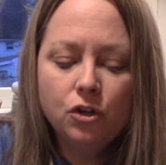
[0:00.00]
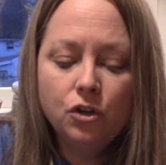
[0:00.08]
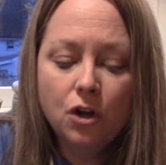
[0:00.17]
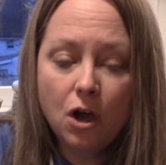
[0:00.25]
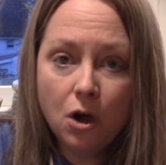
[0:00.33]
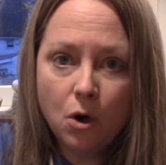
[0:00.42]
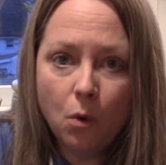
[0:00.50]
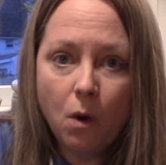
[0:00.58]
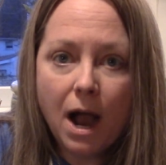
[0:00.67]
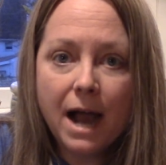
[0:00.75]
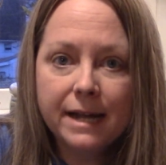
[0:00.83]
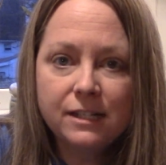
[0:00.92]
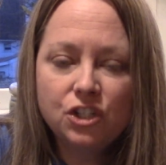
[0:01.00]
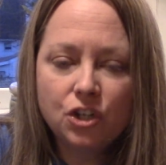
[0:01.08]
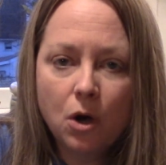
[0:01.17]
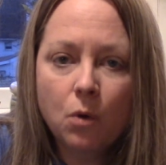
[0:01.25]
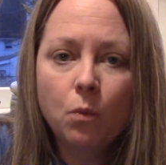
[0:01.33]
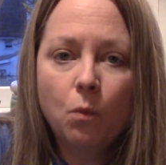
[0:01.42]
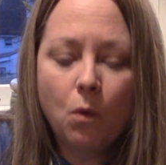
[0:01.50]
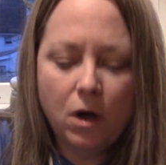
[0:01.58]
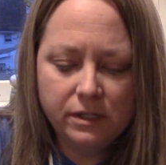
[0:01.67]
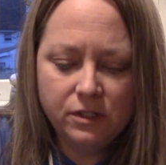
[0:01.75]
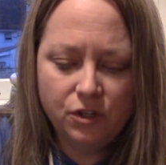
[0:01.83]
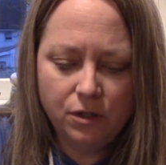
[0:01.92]
No, I don't
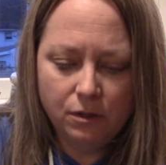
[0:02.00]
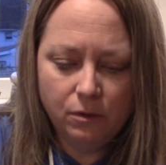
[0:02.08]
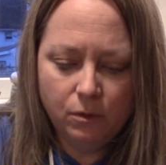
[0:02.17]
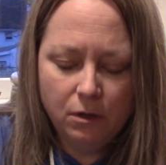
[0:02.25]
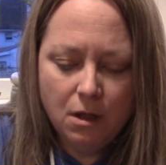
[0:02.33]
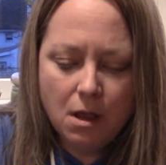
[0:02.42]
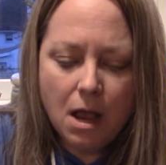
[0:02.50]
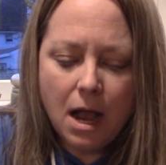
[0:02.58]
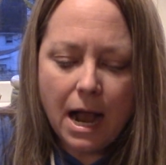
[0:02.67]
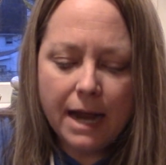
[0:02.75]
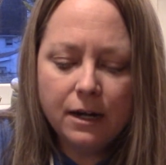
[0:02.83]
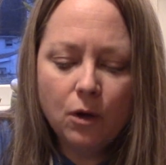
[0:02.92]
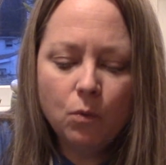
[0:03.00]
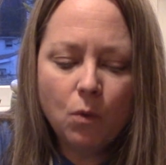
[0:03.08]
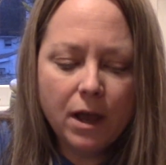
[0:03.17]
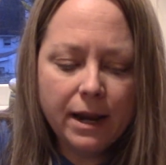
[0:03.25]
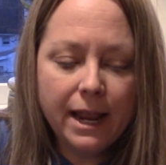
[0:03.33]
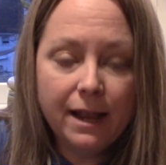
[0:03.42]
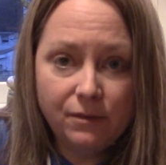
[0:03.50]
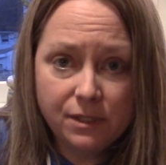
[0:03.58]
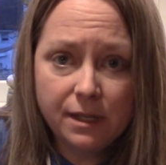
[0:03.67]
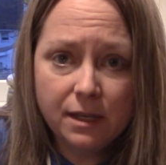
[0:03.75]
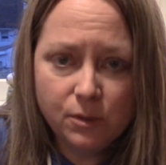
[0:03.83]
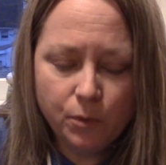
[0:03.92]
want to. I don't want to have
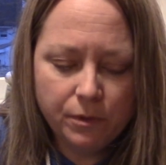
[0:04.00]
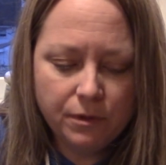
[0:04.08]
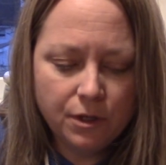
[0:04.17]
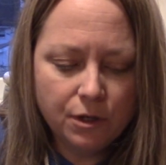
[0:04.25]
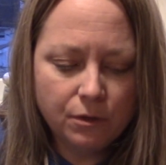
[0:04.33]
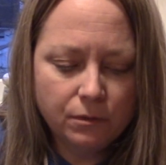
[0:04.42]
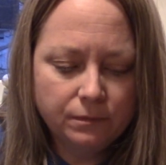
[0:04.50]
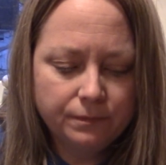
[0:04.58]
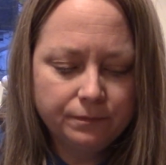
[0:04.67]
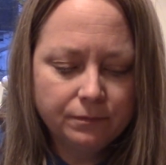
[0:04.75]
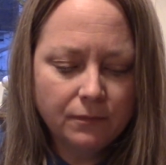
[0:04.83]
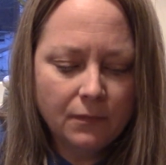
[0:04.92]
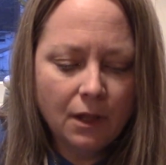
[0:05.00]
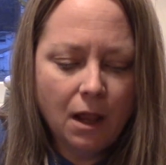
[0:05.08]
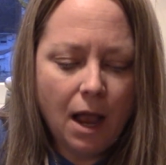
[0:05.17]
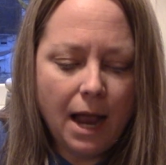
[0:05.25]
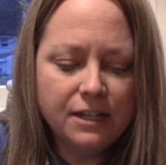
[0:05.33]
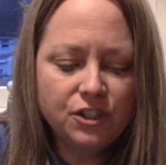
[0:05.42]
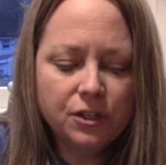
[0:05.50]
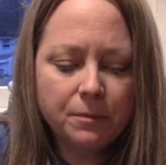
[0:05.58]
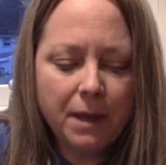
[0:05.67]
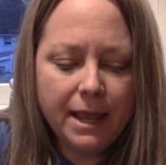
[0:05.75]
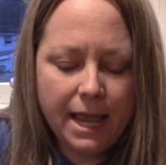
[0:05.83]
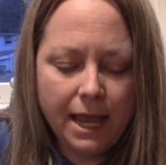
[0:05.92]
sex with you. I took
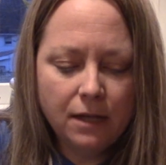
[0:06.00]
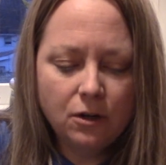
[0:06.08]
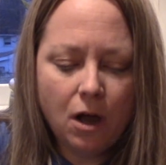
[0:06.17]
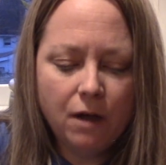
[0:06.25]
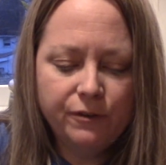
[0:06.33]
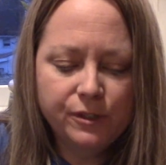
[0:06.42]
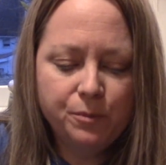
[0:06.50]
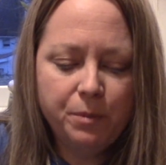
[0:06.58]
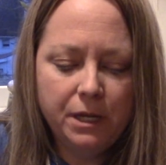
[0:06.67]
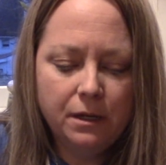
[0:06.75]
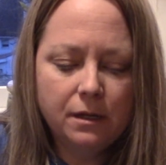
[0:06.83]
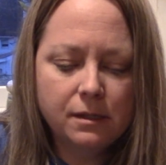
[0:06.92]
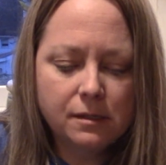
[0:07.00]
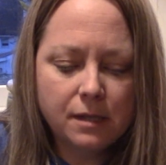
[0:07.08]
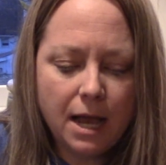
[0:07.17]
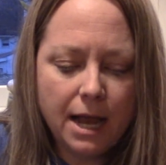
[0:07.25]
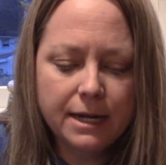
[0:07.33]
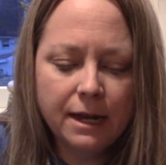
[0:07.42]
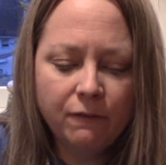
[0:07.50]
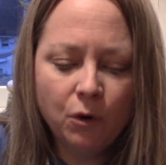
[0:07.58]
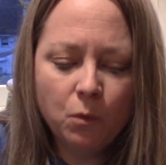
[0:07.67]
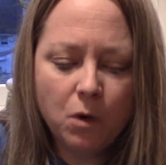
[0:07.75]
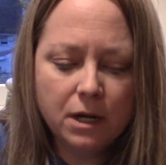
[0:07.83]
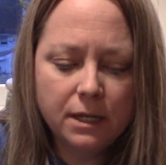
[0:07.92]
my hand off his penis. I never
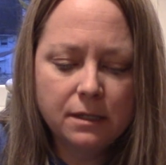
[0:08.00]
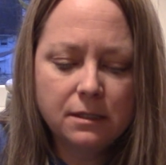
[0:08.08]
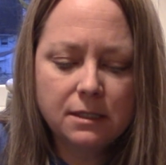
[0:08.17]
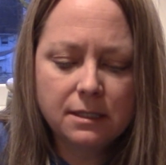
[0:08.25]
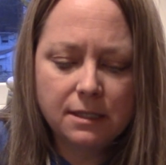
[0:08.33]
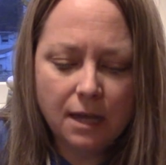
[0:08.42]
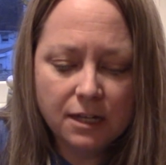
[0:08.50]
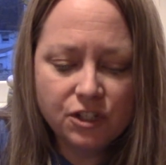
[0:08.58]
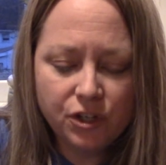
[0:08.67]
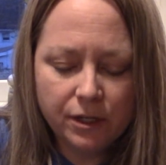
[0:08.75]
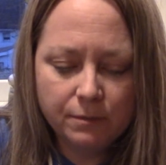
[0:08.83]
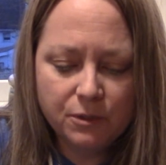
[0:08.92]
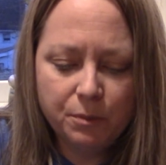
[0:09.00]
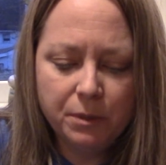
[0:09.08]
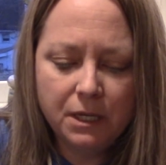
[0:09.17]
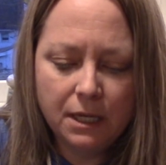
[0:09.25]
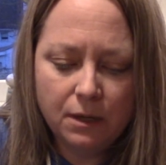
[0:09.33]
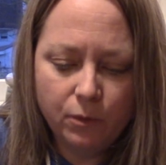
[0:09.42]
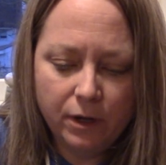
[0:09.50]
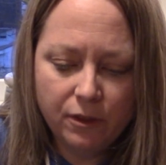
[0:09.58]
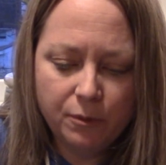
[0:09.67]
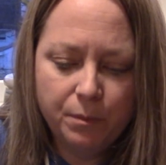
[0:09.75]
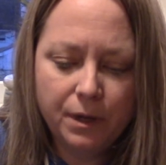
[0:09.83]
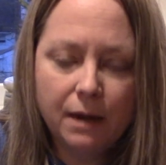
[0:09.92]
wanted to touch him to begin
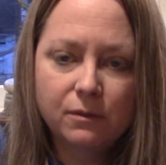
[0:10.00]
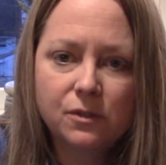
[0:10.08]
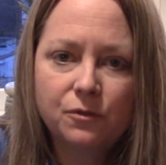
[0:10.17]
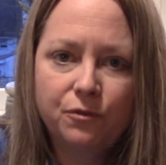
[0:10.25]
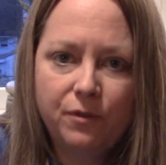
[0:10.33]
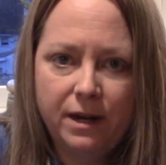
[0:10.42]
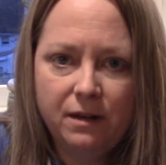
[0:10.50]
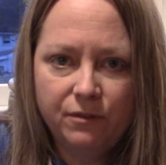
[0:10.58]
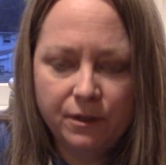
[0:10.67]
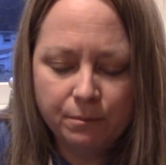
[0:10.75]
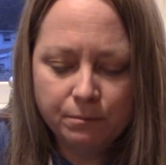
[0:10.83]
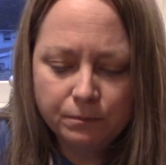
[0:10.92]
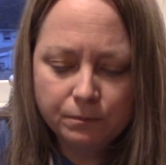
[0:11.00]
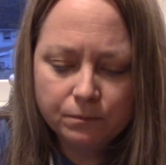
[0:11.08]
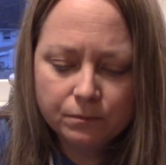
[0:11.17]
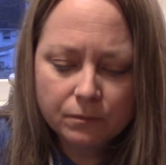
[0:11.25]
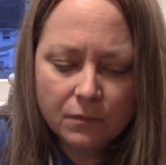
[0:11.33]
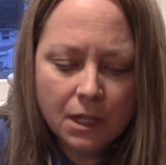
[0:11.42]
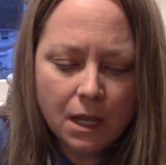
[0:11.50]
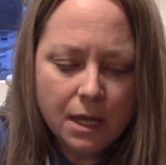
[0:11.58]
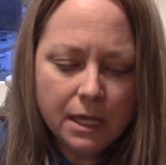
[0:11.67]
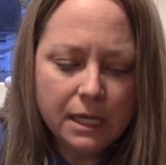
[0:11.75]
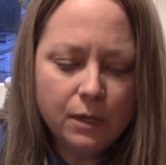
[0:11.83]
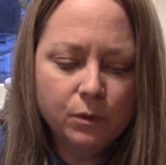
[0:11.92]
with, but I was afraid of him.
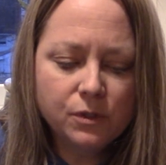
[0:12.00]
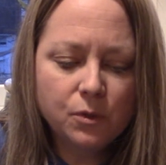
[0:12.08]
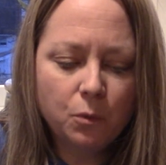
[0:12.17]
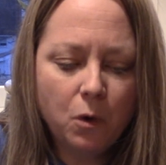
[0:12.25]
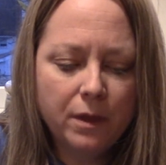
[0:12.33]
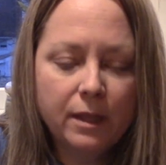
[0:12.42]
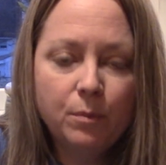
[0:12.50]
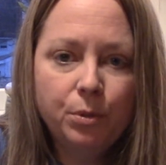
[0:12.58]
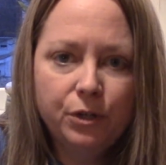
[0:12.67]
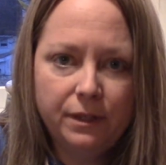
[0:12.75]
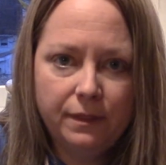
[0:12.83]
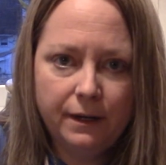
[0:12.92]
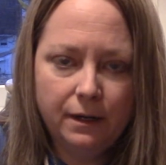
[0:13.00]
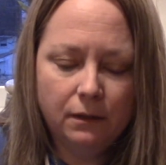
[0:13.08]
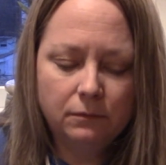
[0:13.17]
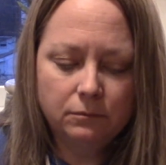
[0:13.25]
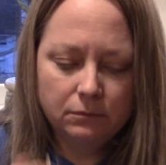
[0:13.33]
He was the one that put it there.